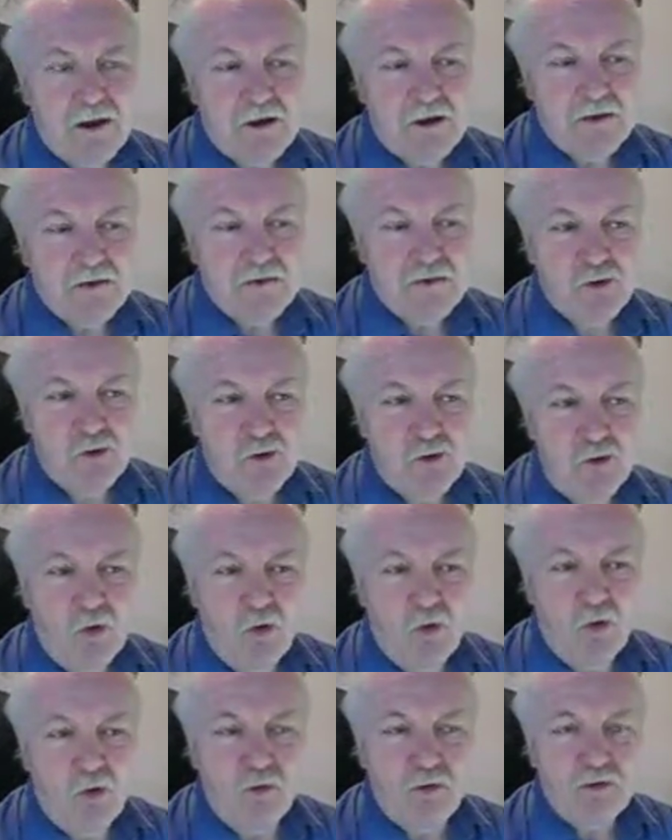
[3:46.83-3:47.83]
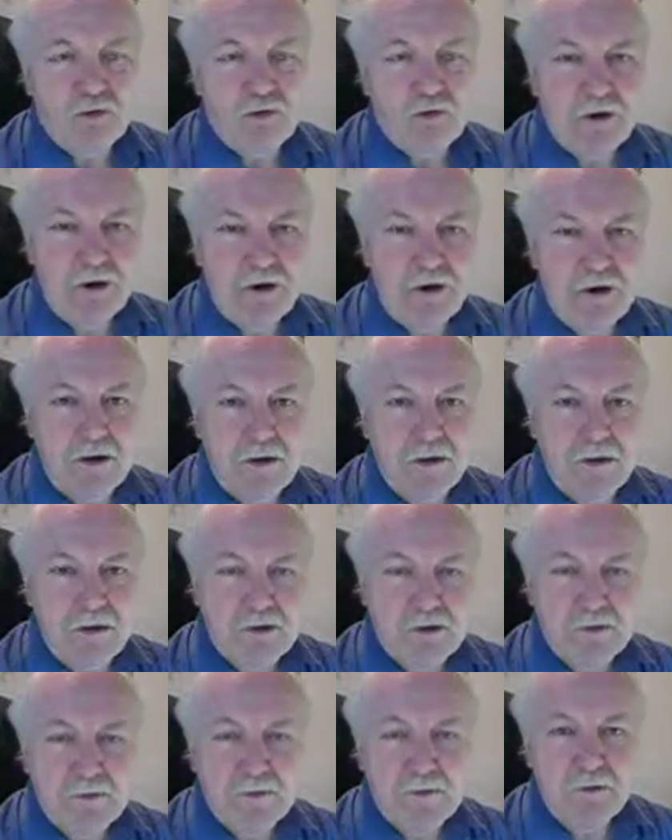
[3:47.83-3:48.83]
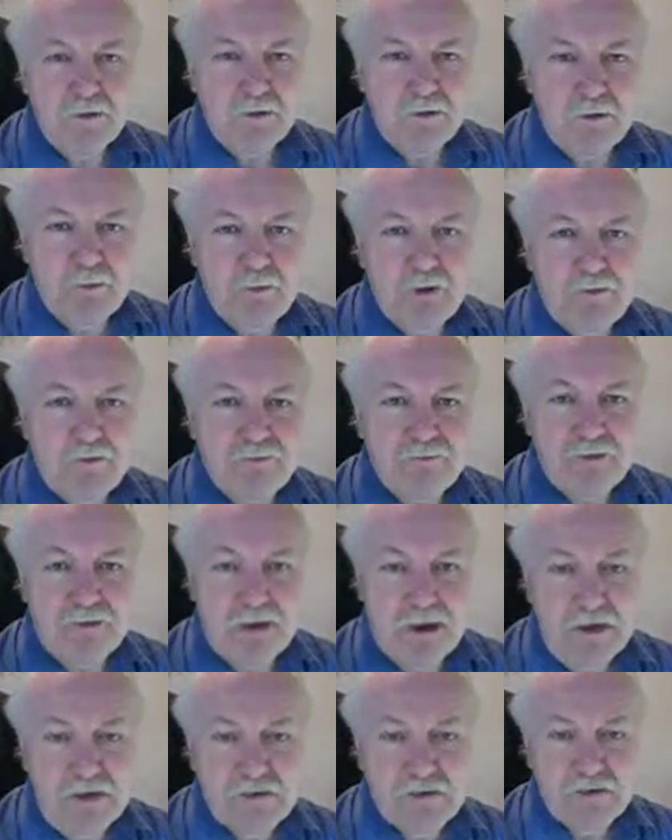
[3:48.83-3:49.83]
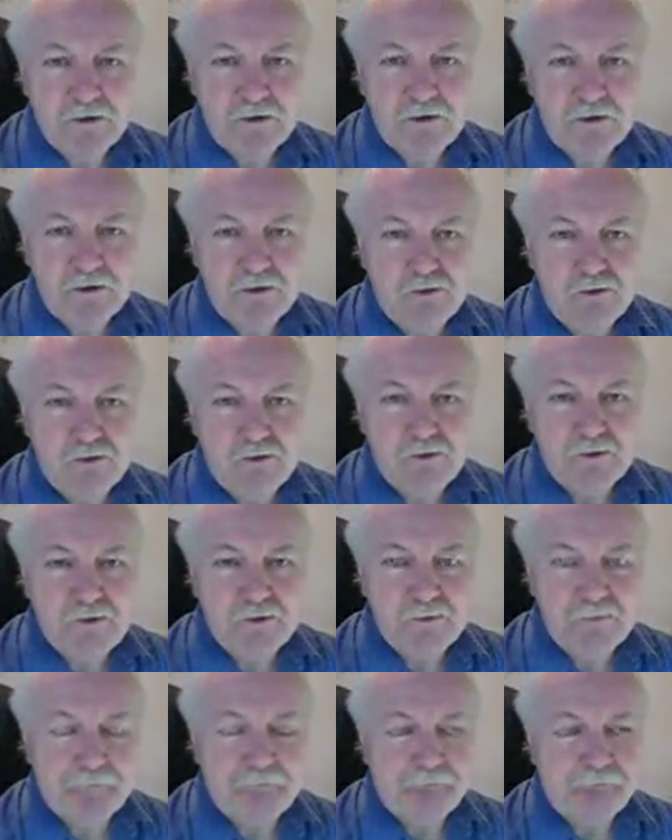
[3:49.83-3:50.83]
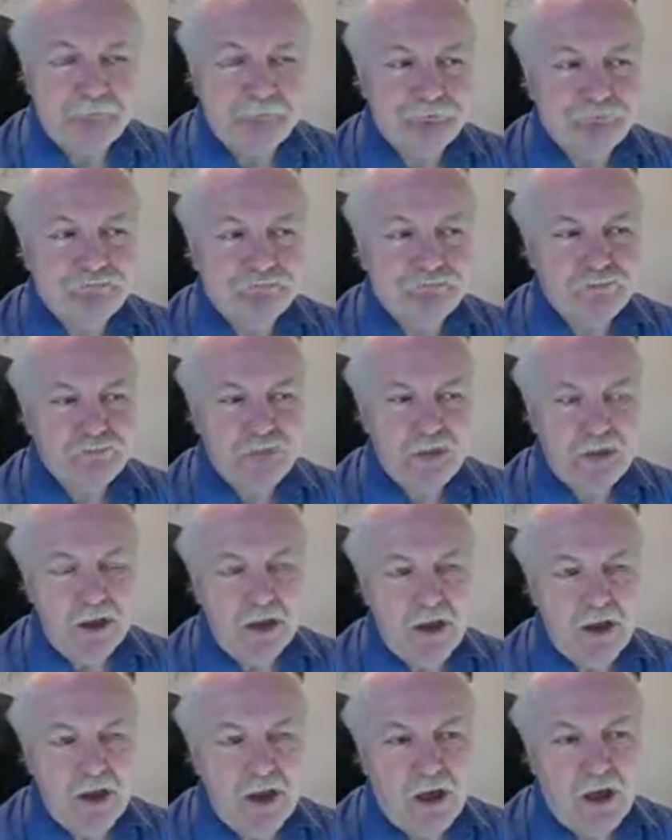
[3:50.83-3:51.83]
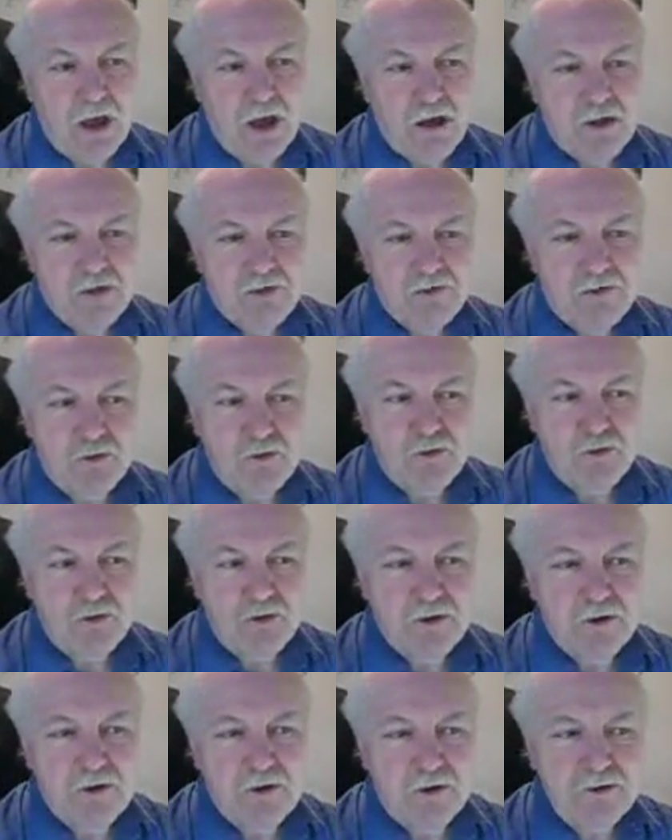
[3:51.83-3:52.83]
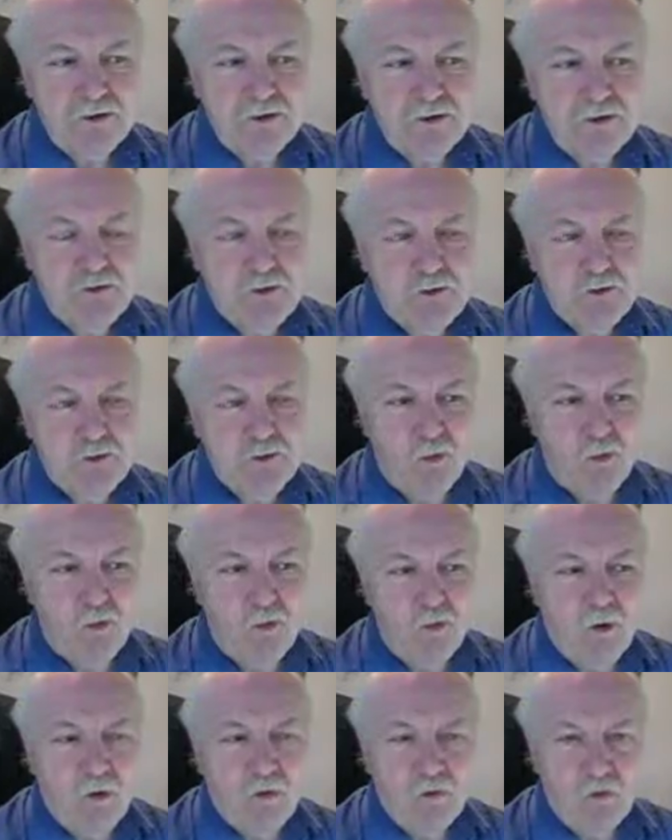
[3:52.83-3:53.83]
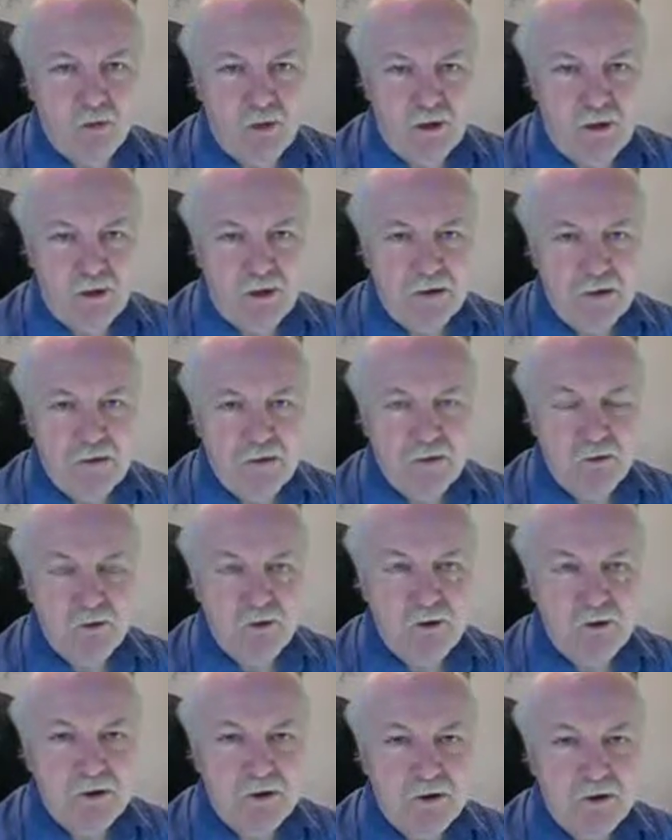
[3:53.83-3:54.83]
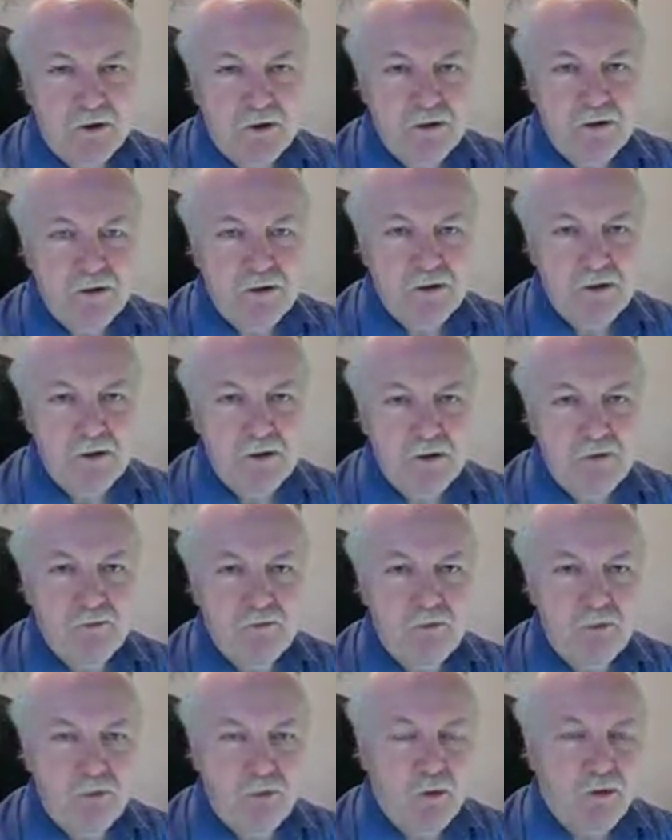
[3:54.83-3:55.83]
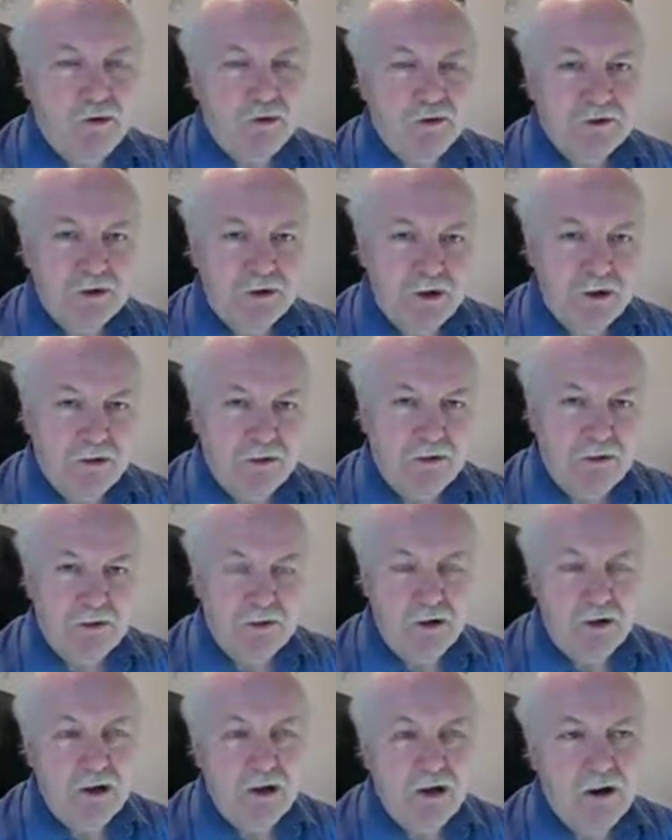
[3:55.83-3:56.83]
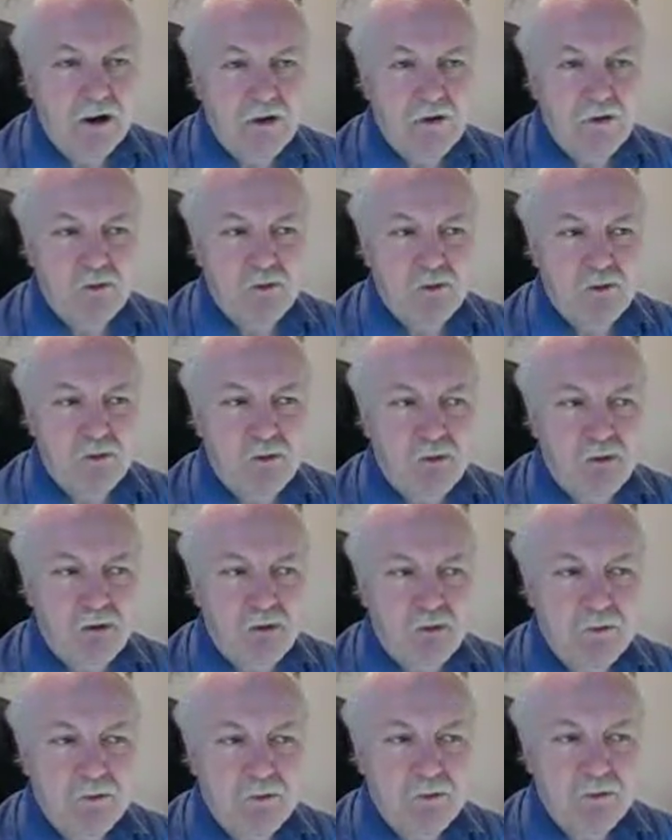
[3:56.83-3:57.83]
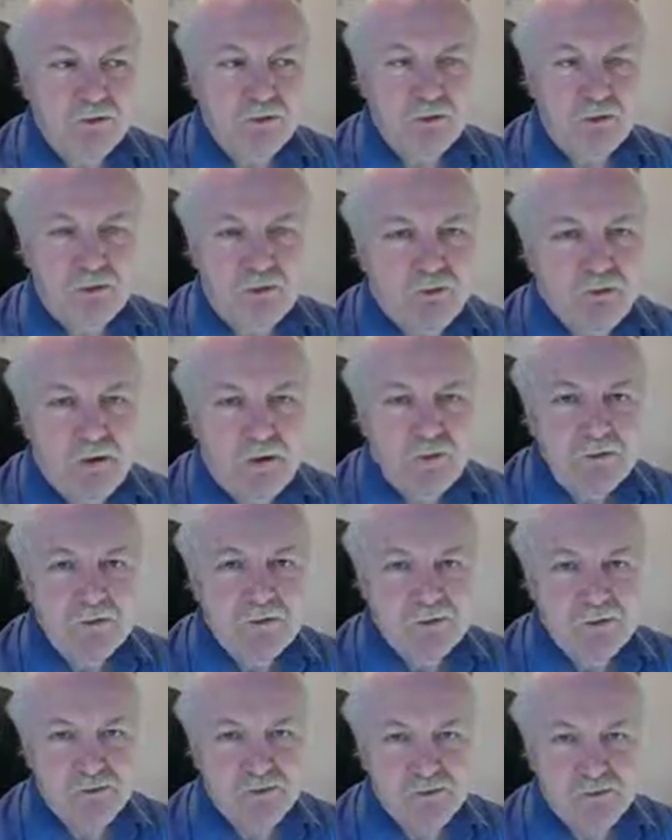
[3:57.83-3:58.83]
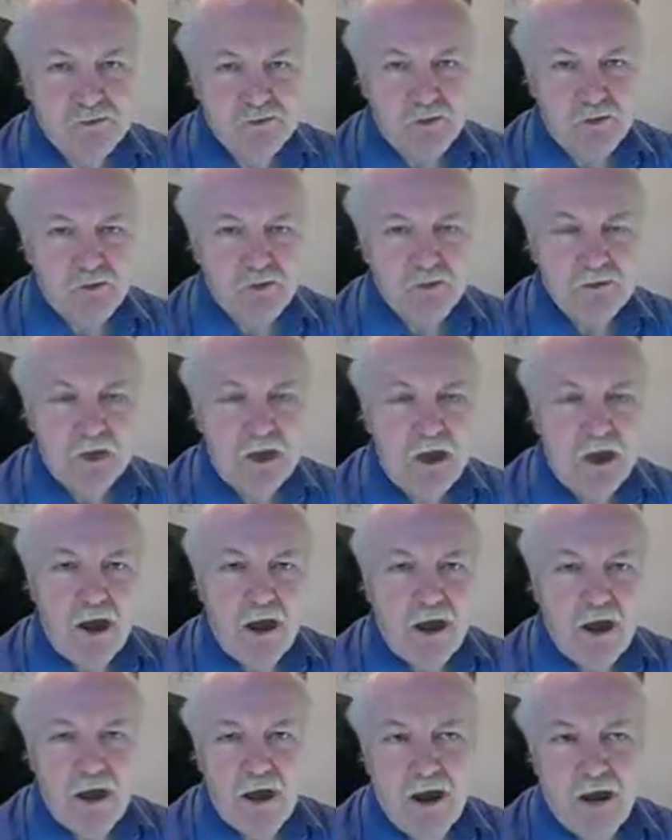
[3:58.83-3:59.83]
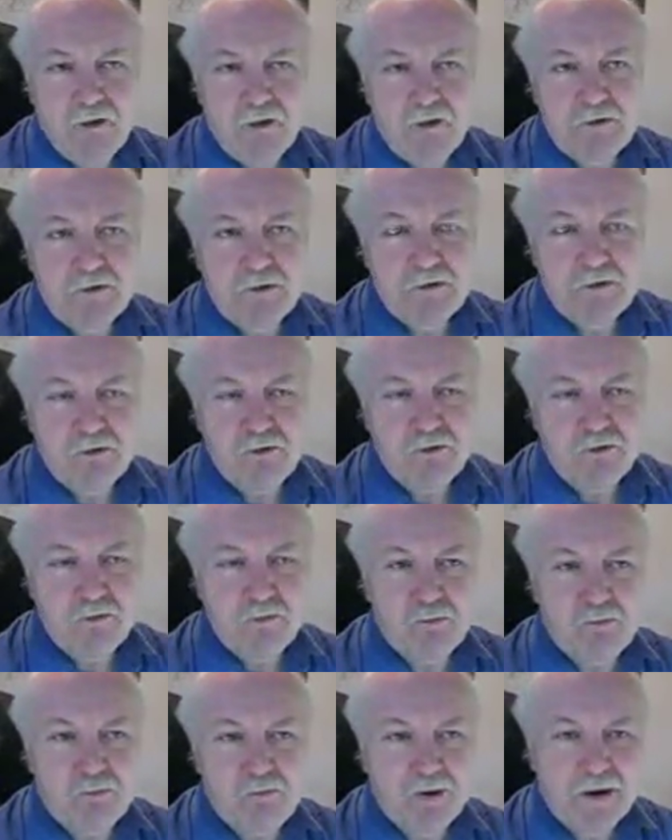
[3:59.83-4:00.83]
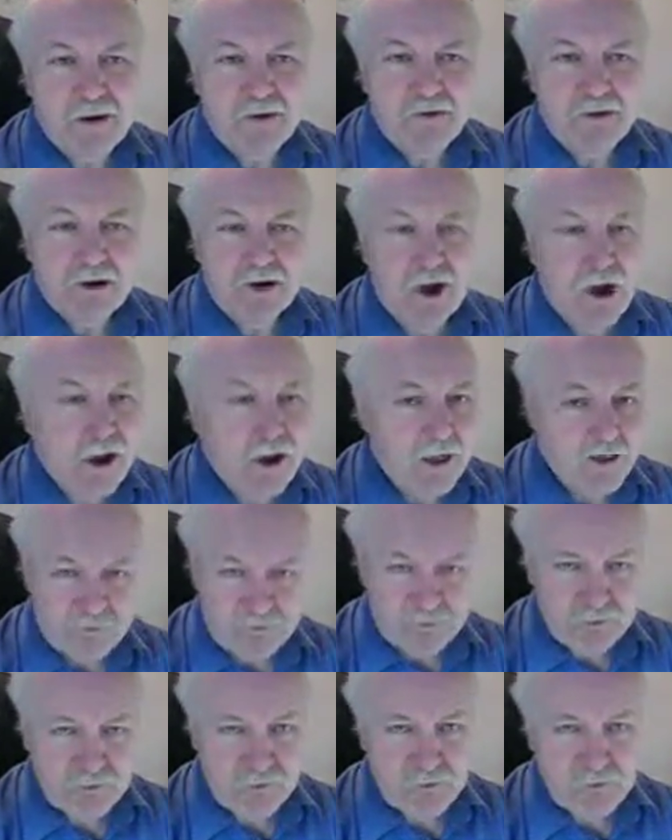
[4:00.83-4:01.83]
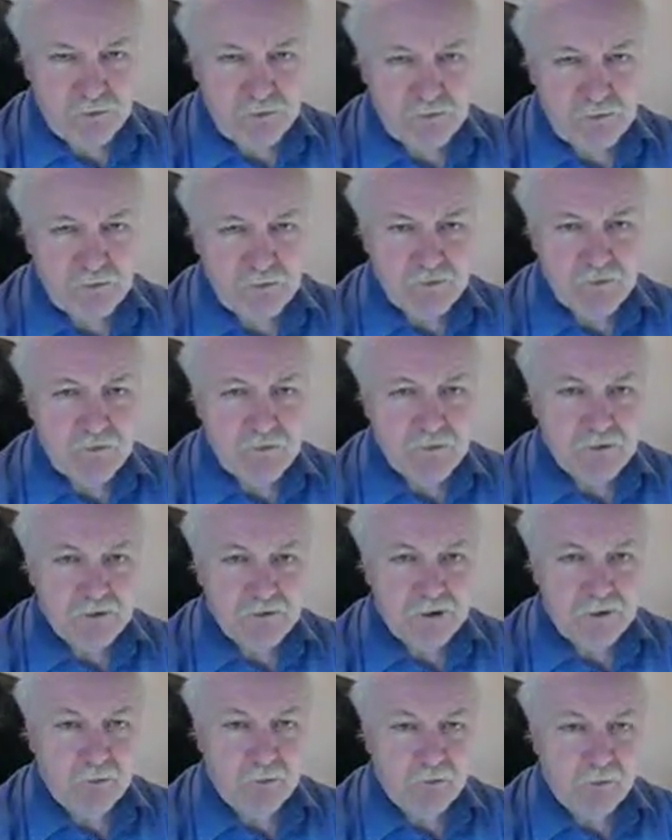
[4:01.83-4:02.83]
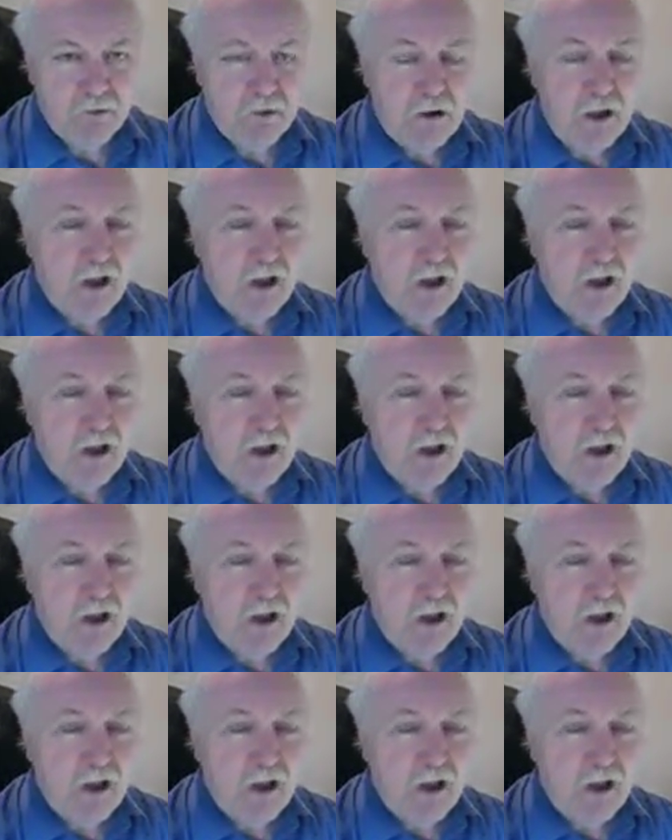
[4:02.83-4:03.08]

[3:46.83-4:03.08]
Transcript: So over time that can build to be a fantastic resource. So that's one way that we can, if we work together, we can build a tremendous resource. I mean, if you're big into classical music, for example,